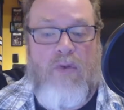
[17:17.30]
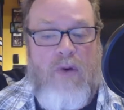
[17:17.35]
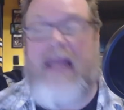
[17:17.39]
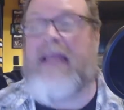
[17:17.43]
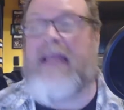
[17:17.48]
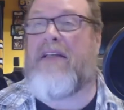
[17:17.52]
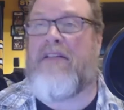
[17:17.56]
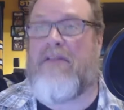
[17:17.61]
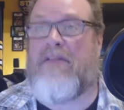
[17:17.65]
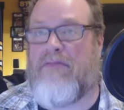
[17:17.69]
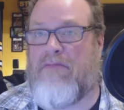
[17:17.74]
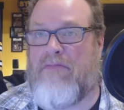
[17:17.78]

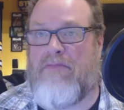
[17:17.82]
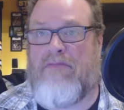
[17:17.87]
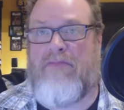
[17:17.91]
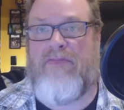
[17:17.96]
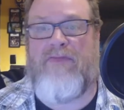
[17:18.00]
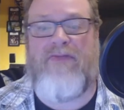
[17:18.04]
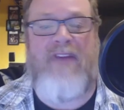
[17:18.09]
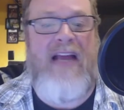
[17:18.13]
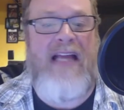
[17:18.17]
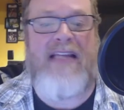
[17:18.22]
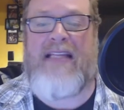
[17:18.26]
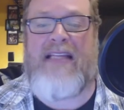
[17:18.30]
Great.
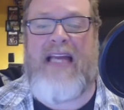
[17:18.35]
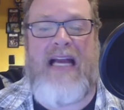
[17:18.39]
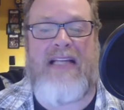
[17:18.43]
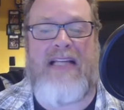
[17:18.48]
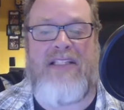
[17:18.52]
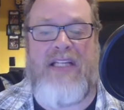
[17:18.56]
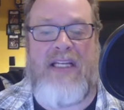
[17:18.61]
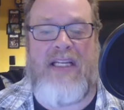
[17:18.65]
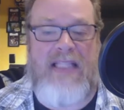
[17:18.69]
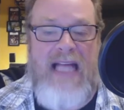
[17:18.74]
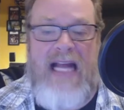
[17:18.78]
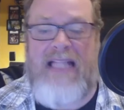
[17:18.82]

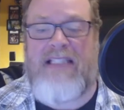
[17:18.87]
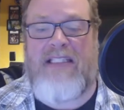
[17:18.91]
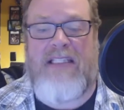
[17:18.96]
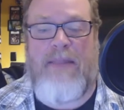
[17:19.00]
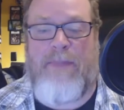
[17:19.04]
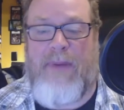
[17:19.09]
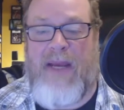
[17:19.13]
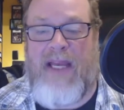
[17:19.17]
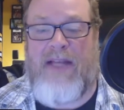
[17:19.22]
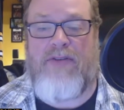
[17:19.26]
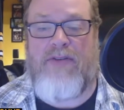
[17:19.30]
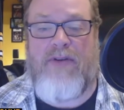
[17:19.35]
Fantastic.
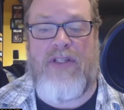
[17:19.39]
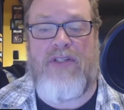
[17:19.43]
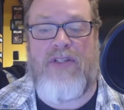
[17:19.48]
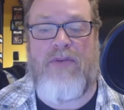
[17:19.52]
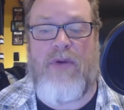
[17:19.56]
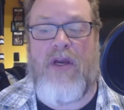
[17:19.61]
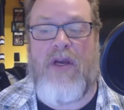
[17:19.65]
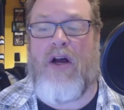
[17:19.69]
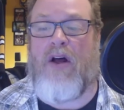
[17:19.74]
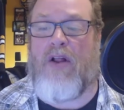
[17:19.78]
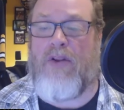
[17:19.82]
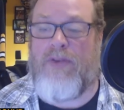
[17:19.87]
That's the
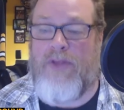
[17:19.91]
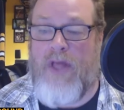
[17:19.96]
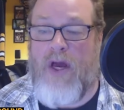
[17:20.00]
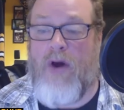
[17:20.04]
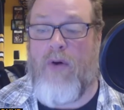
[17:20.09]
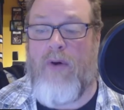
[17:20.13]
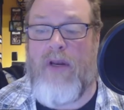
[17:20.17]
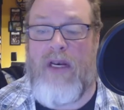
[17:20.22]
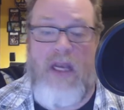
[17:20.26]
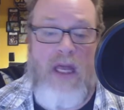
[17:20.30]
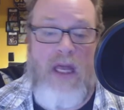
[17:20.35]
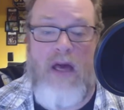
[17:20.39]
Patriots we all
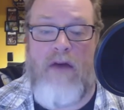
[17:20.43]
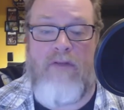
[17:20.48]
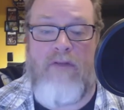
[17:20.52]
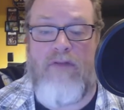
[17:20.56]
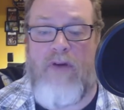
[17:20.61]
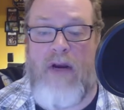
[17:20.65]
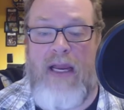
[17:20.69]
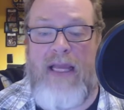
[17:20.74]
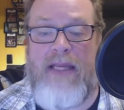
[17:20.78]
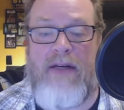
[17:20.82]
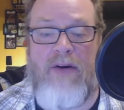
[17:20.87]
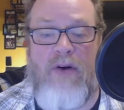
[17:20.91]
know and
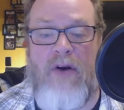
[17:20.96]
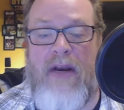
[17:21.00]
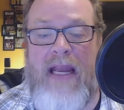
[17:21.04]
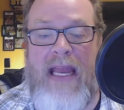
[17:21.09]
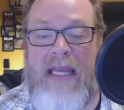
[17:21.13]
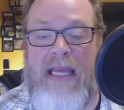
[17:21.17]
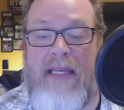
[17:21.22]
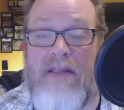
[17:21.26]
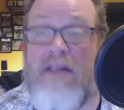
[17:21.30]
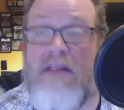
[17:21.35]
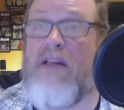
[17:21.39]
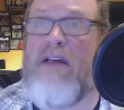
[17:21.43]
love, right?
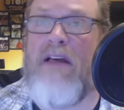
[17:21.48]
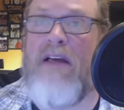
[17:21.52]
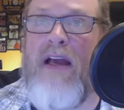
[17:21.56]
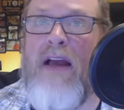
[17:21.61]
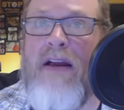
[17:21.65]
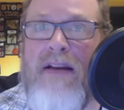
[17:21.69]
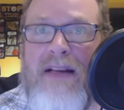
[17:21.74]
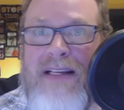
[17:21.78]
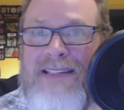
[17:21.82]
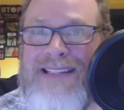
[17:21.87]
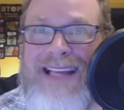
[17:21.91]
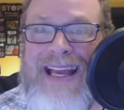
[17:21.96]
Or hate,
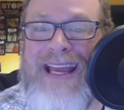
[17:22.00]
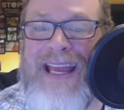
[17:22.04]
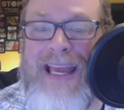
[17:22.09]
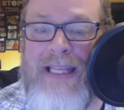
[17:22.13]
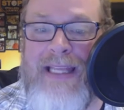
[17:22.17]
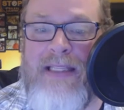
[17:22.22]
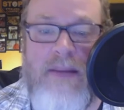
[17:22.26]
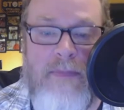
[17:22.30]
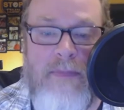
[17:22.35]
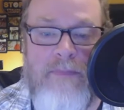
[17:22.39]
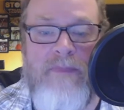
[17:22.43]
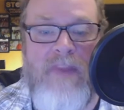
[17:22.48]
because I
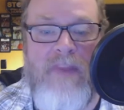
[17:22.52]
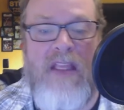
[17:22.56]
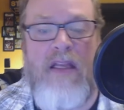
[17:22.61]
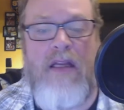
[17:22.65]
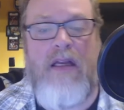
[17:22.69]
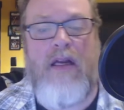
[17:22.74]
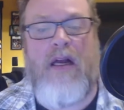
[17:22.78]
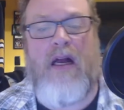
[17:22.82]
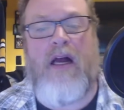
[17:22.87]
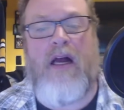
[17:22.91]
hate them.